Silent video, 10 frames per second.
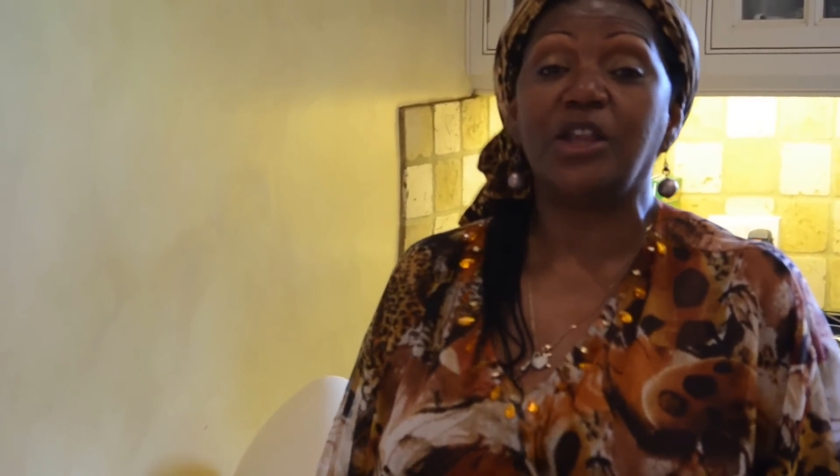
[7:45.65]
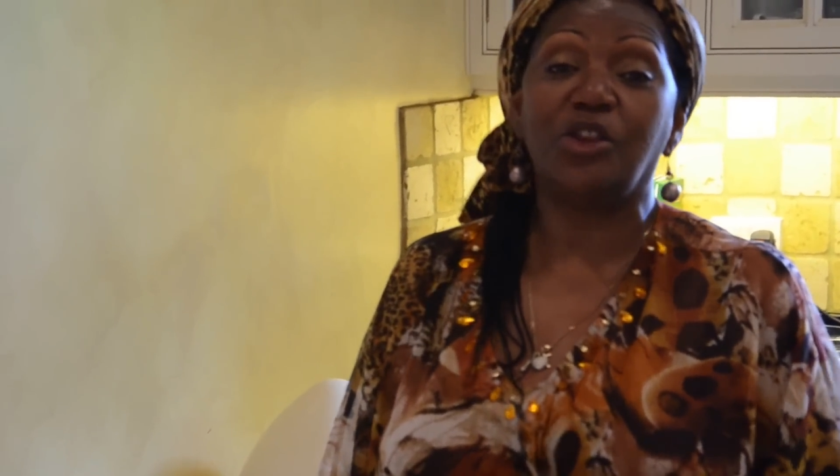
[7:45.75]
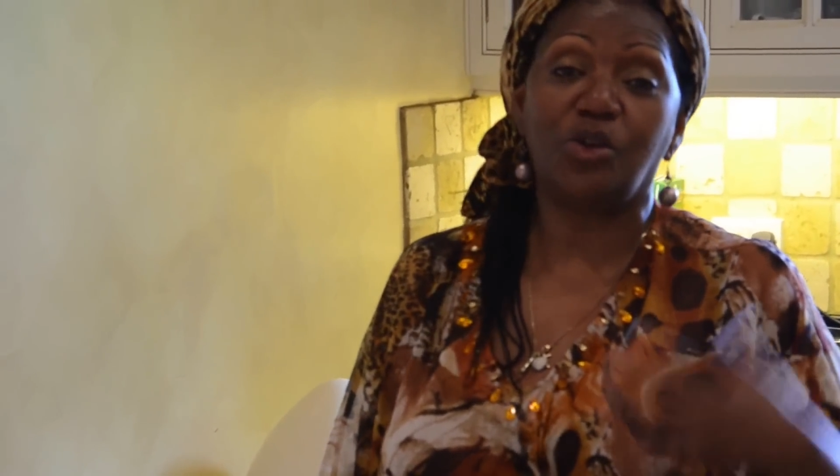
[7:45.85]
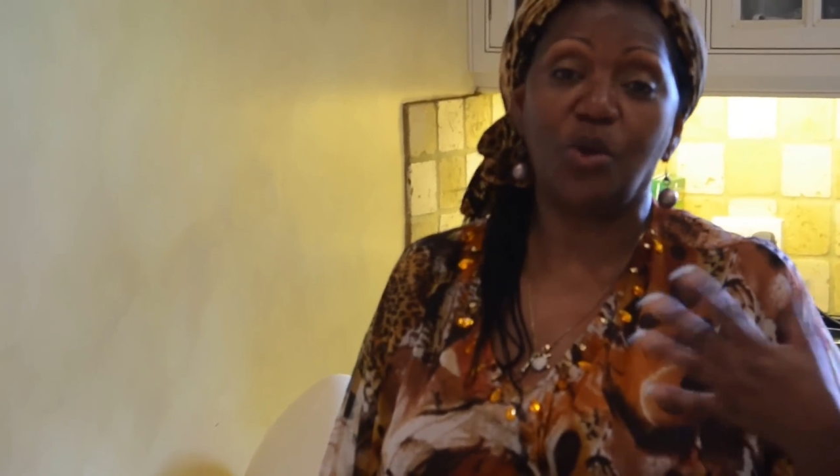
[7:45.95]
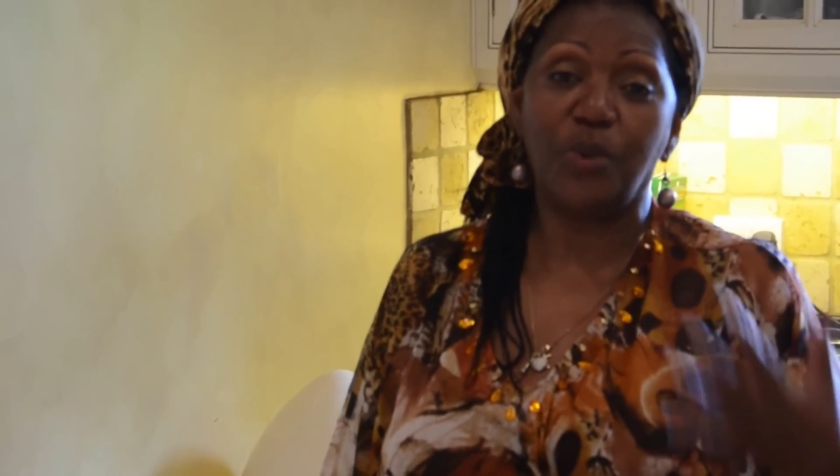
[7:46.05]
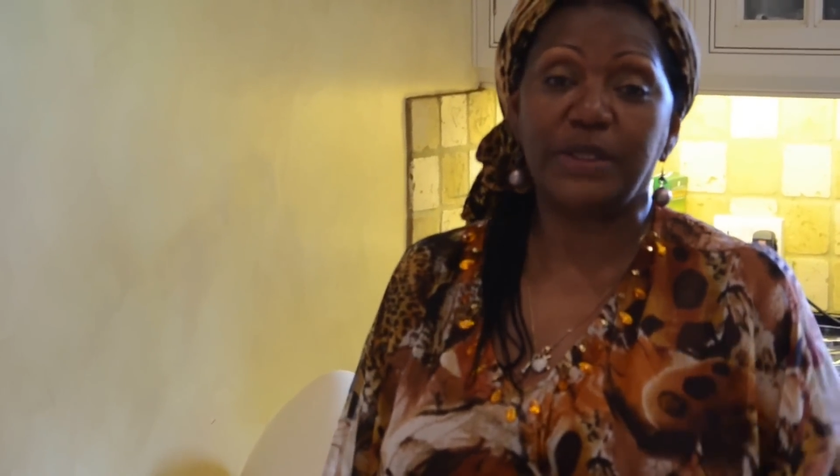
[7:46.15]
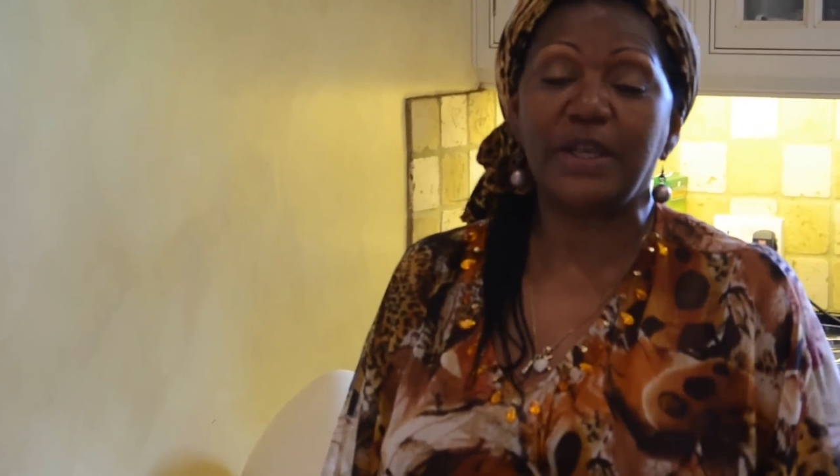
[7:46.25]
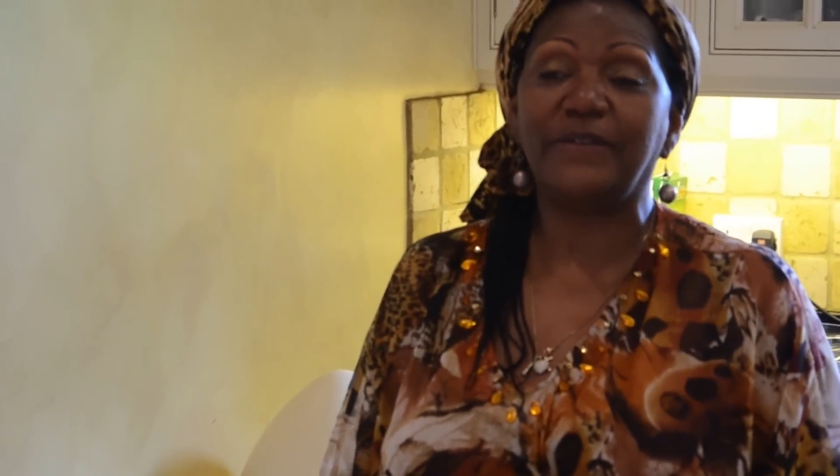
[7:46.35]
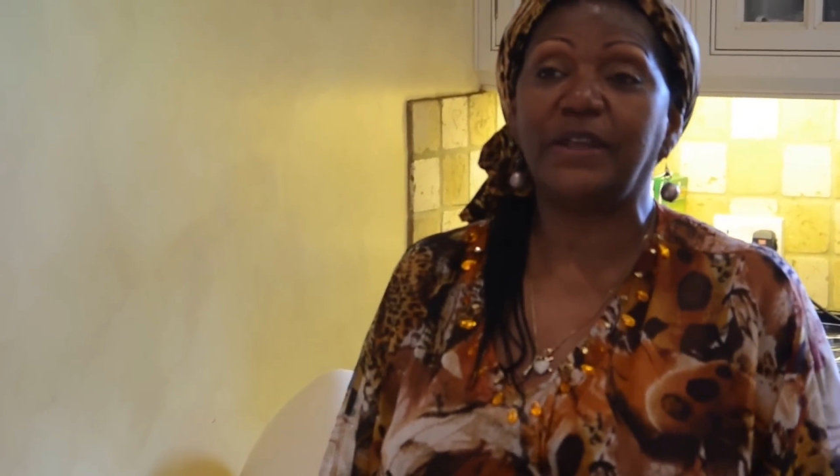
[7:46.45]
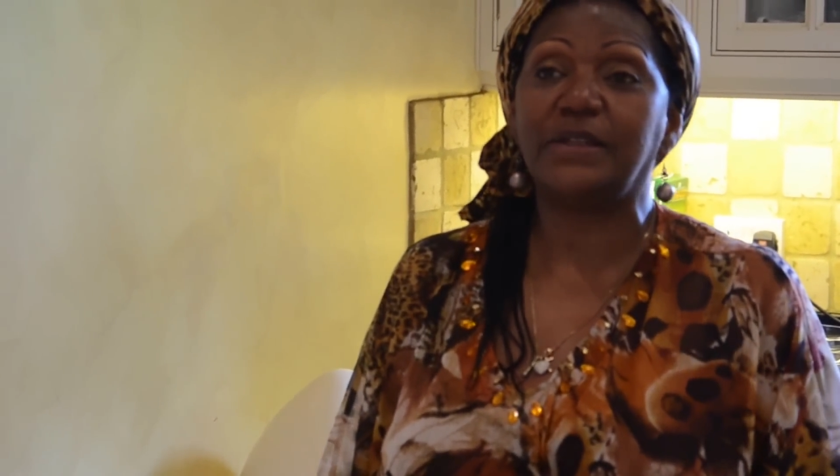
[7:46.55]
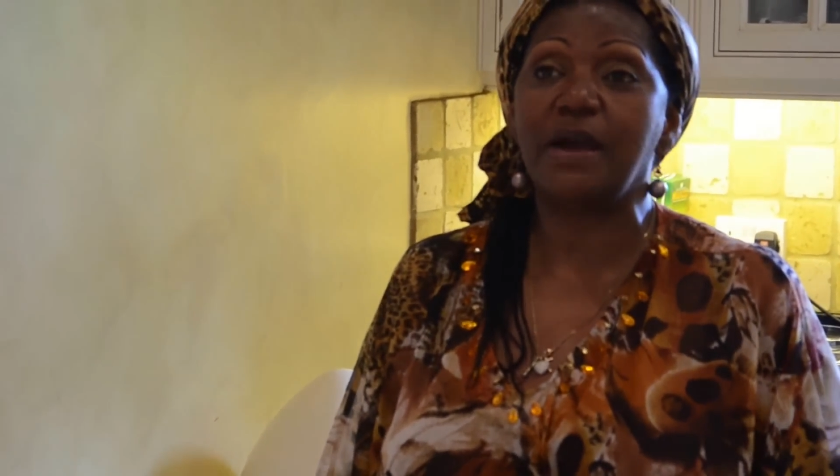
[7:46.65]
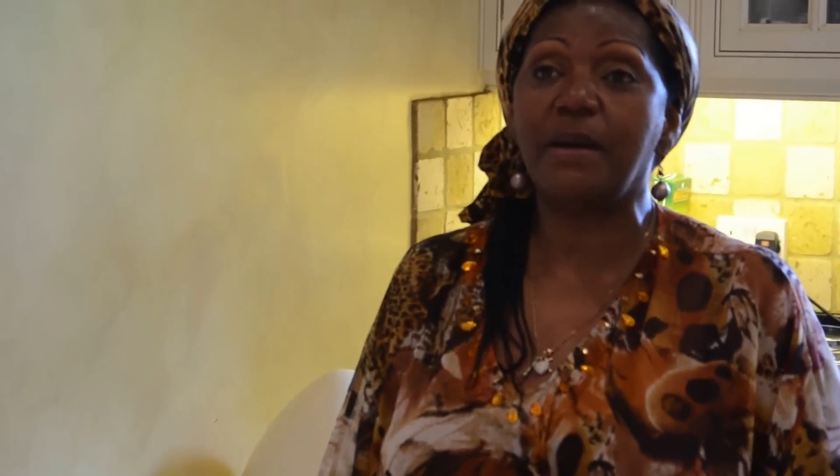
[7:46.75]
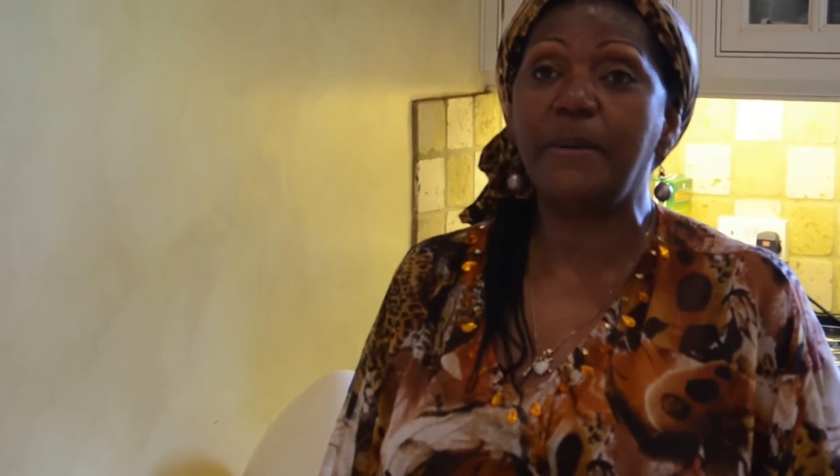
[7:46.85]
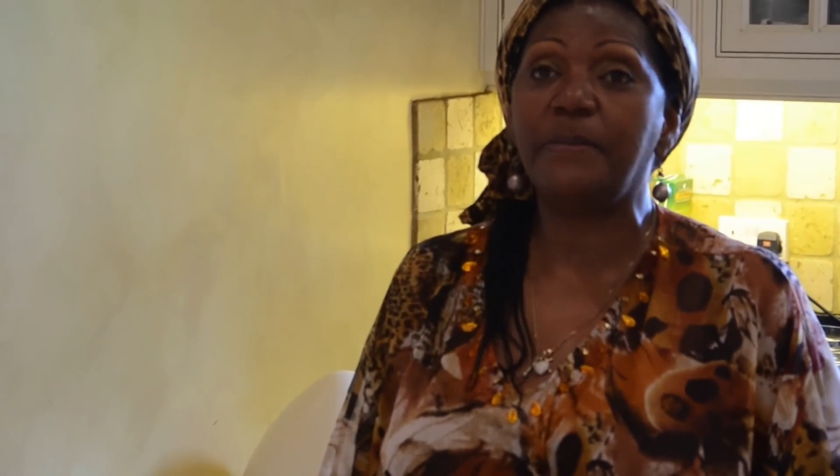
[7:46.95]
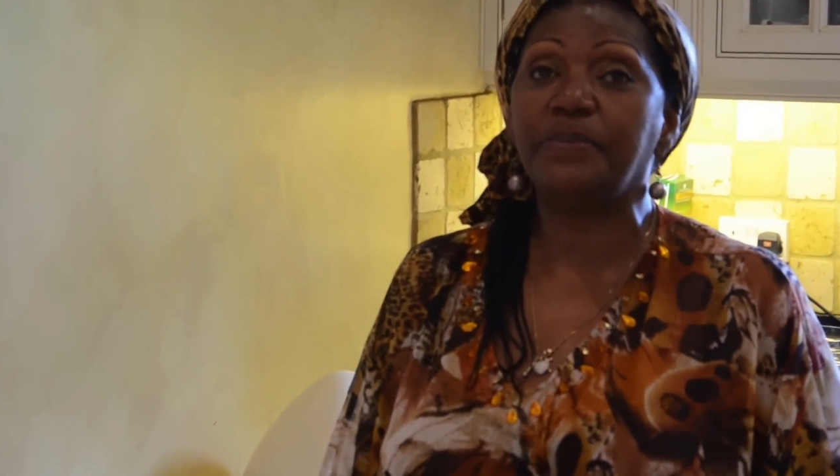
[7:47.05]
not always having
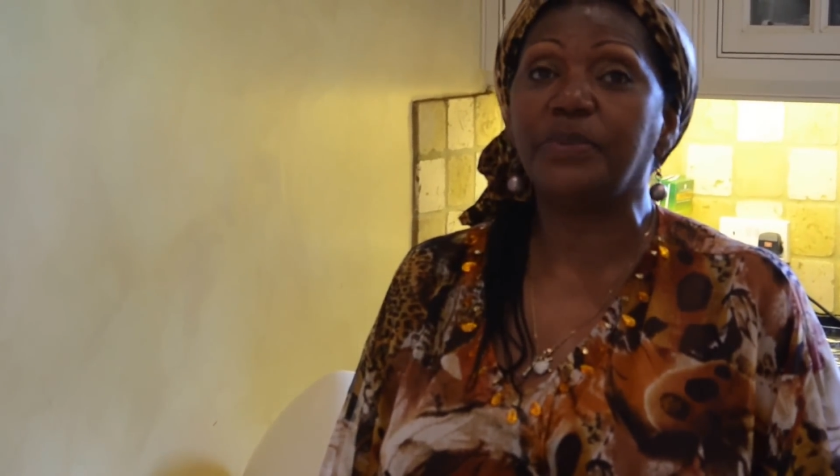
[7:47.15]
time.